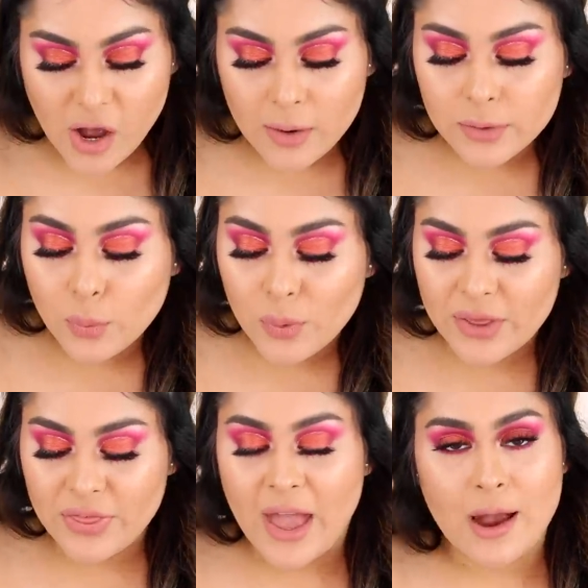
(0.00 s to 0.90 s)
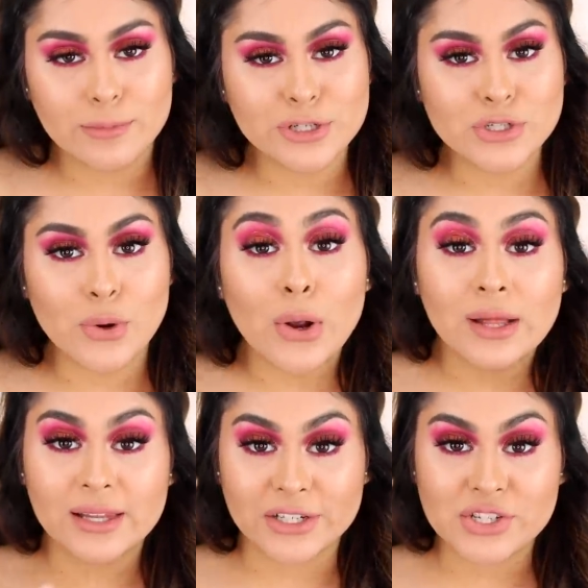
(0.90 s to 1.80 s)
on with the Amber Scholl
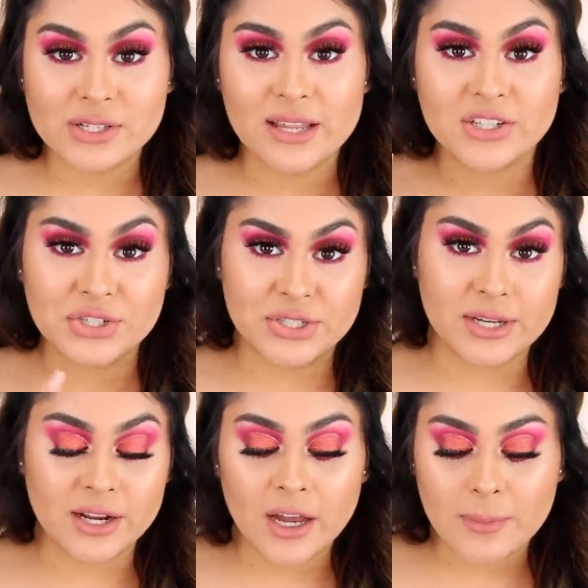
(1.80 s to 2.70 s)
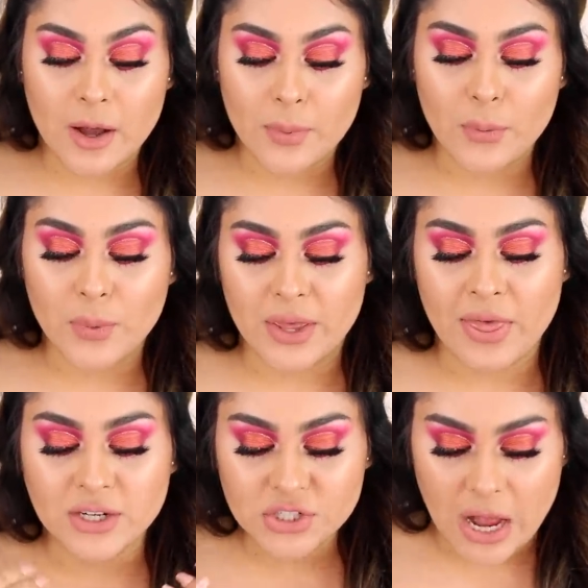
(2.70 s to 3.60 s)
collection that she did come up
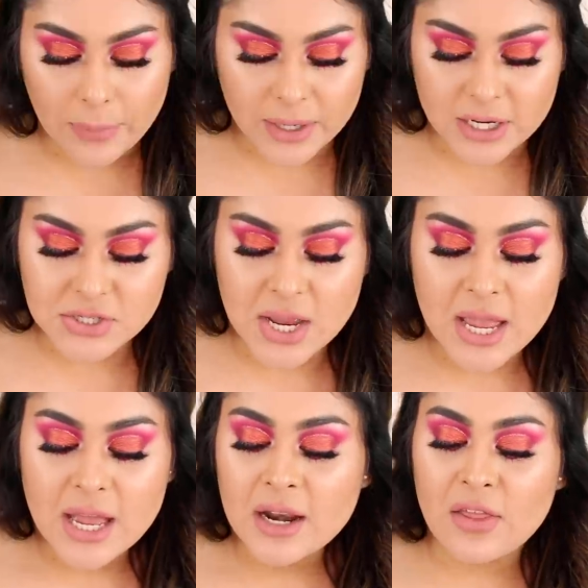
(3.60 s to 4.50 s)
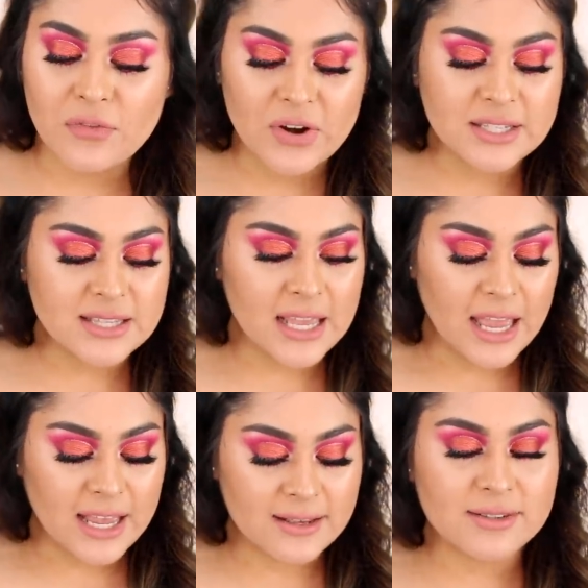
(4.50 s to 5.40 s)
with a Shop Hush. Now the first thing
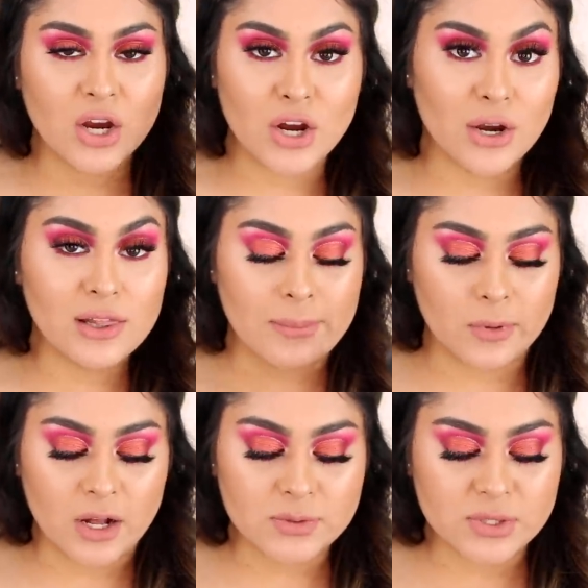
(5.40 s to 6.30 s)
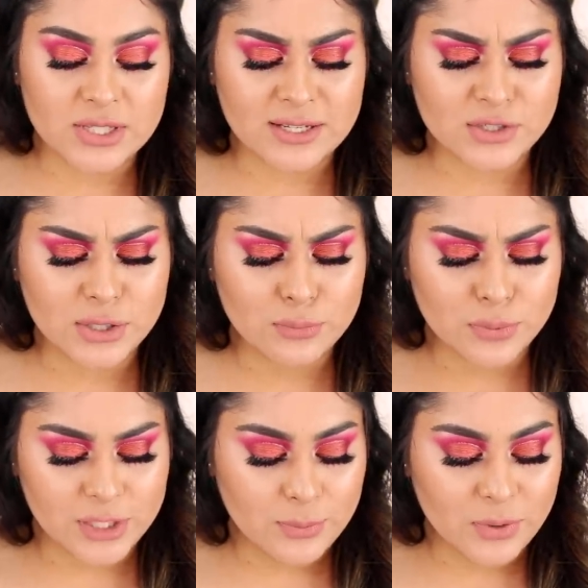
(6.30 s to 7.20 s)
is her lip gloss, which is actually
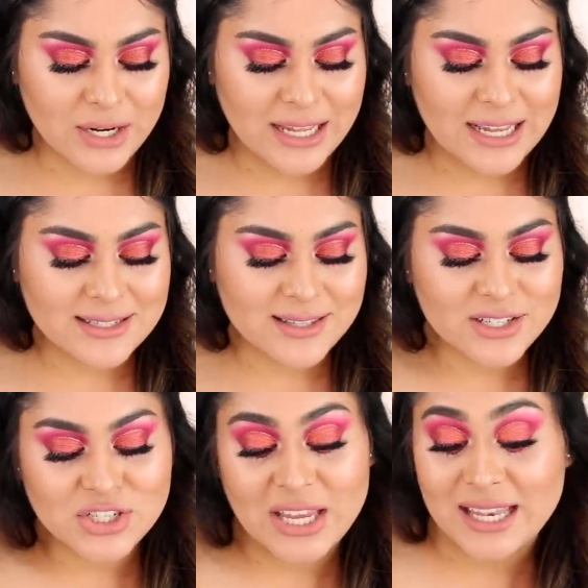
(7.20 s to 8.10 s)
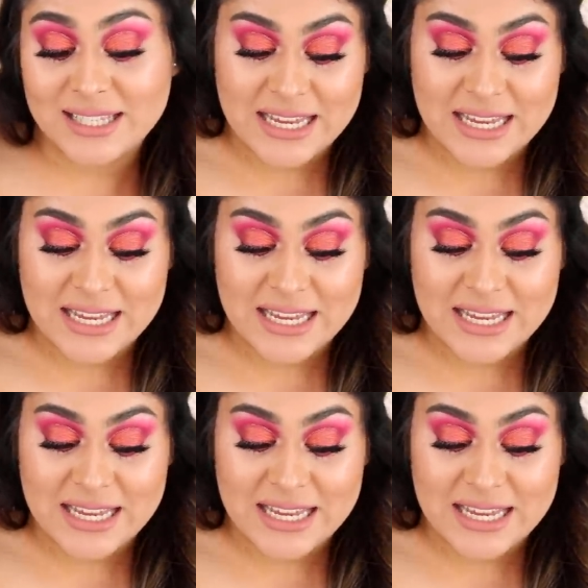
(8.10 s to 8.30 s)
really pretty. It's in the shade